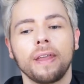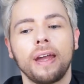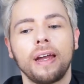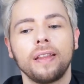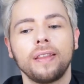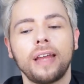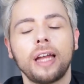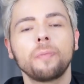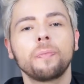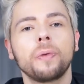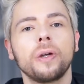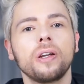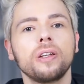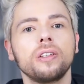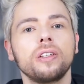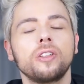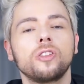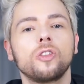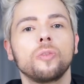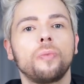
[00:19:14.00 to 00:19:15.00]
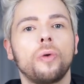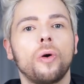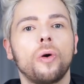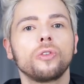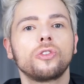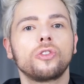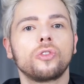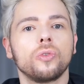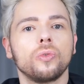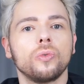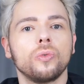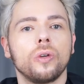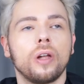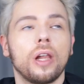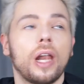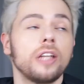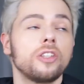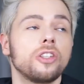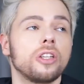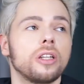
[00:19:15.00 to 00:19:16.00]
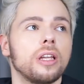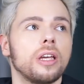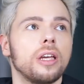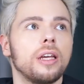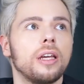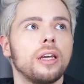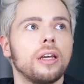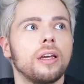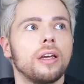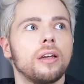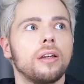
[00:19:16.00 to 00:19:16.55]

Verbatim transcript: That burgundy is supposed to, allegedly,